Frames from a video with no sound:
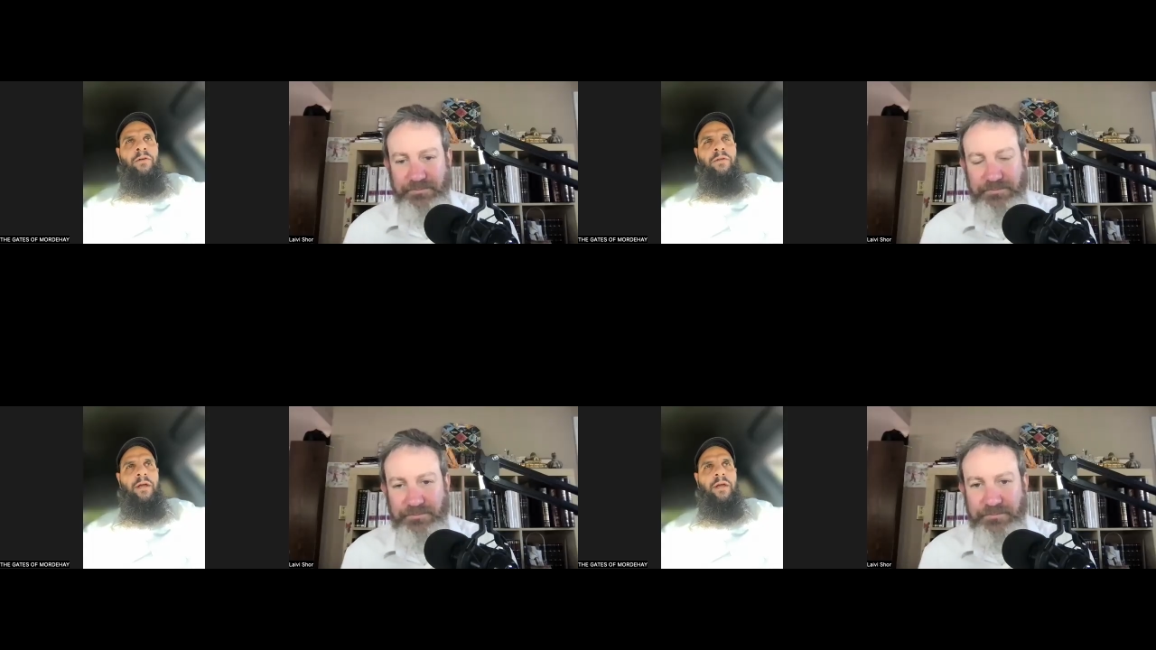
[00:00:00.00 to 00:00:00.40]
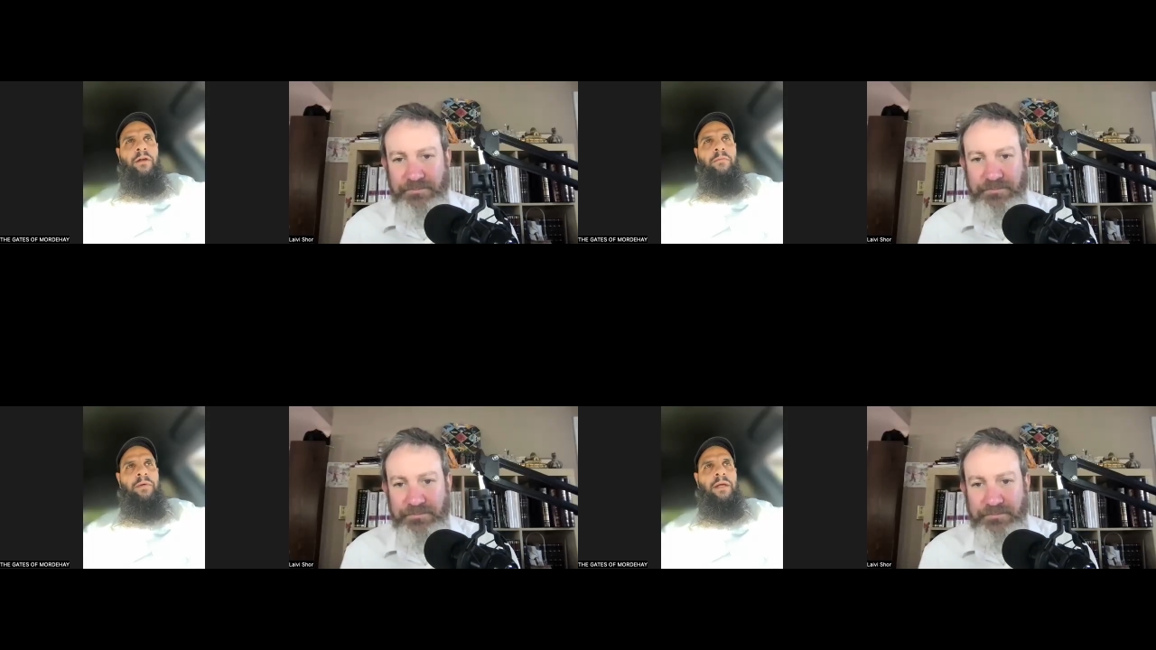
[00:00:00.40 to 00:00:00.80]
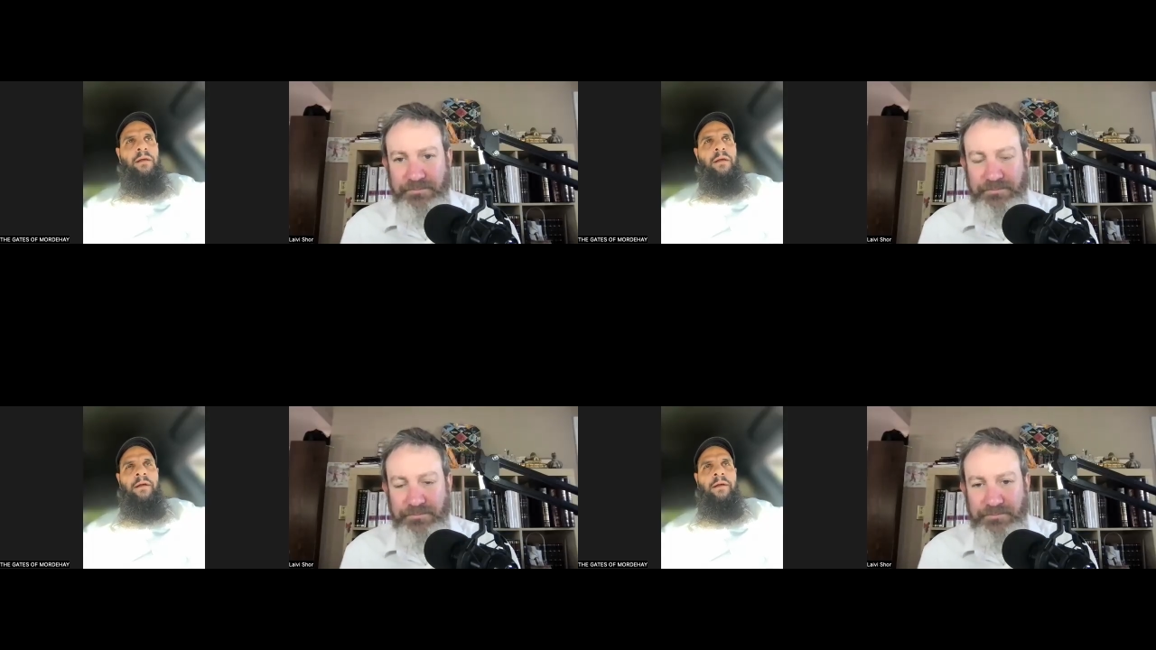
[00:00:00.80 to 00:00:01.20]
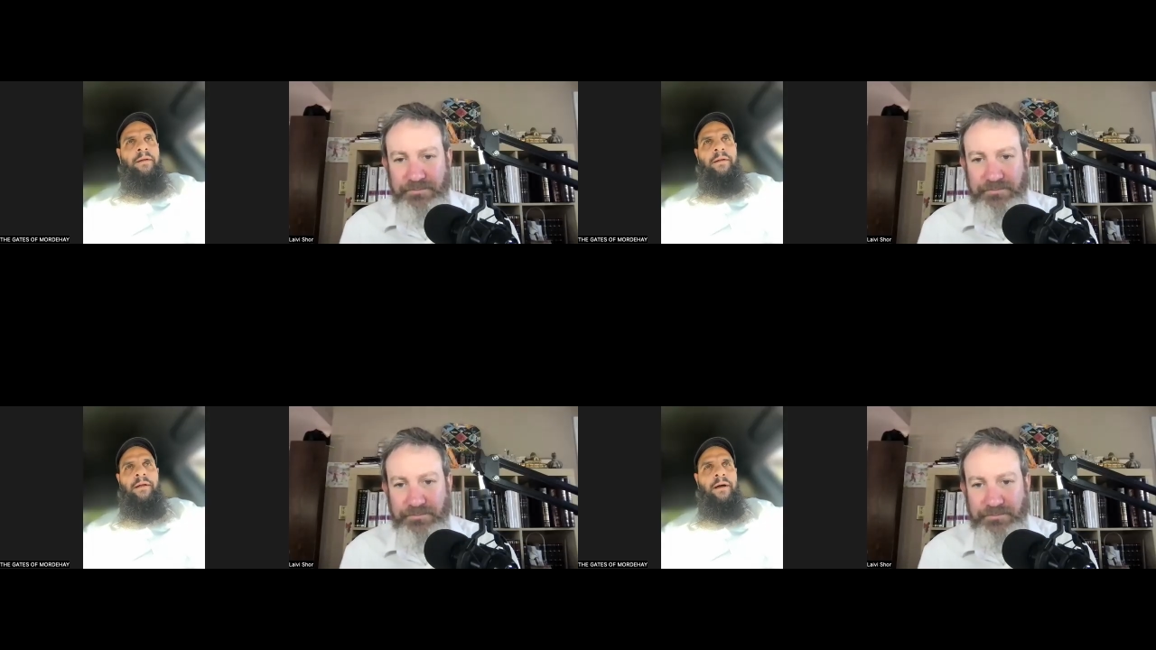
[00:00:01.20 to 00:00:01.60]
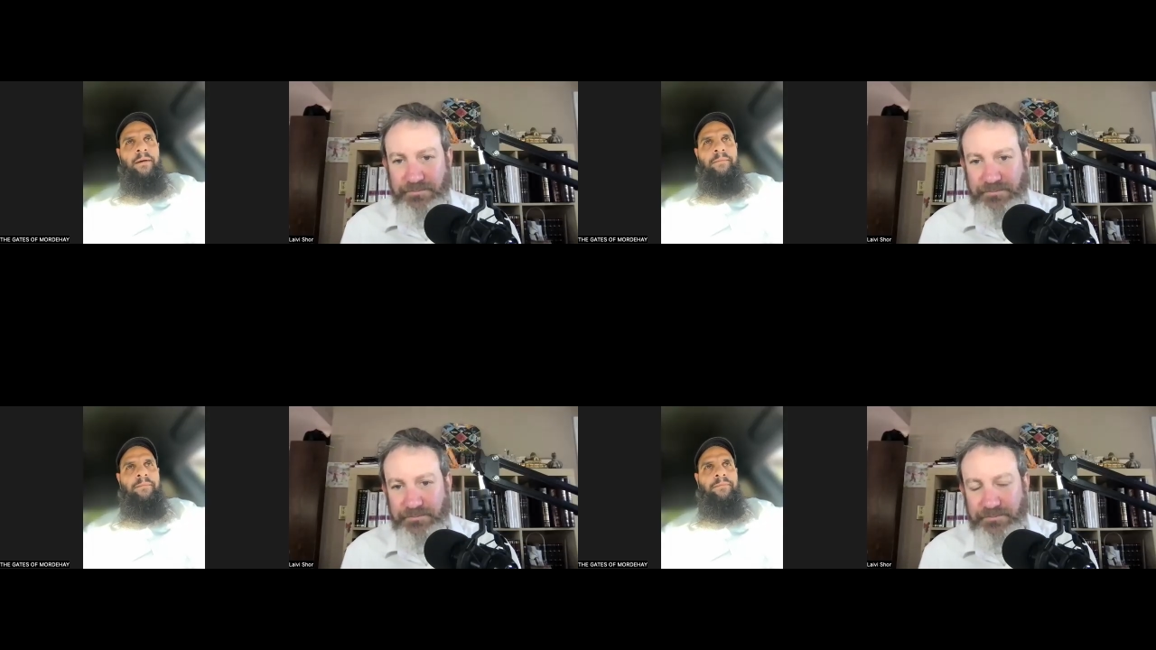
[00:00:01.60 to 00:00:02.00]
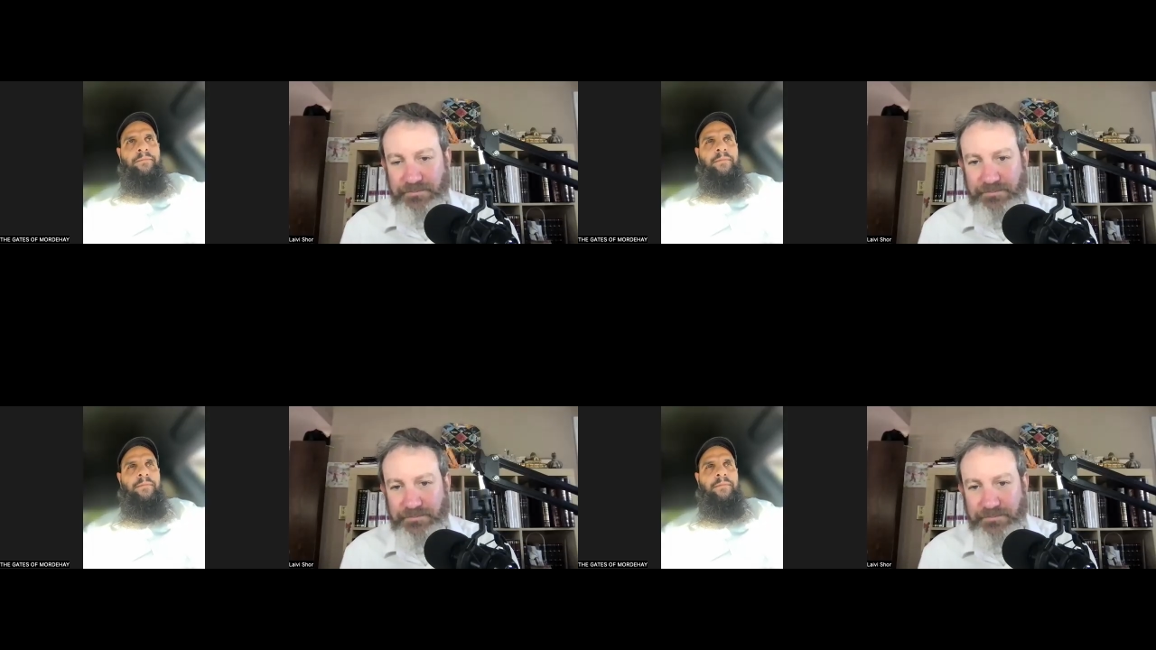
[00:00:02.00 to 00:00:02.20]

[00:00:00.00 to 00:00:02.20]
Speaker 1: know that could be um,